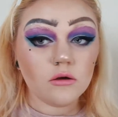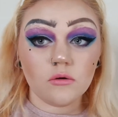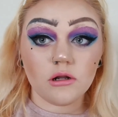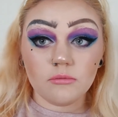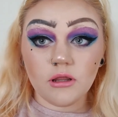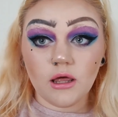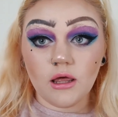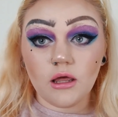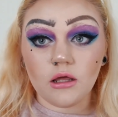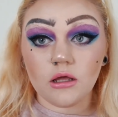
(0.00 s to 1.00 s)
One up
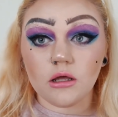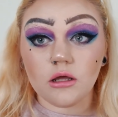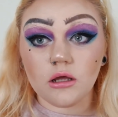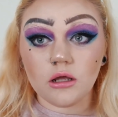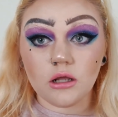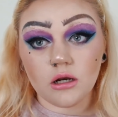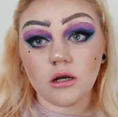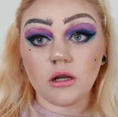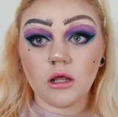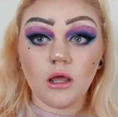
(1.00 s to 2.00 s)
there.
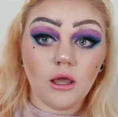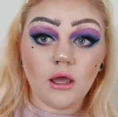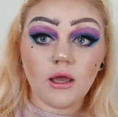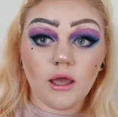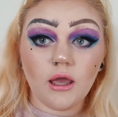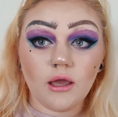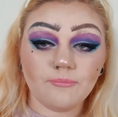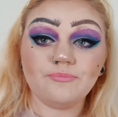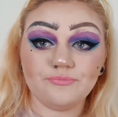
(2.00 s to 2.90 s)
Okay.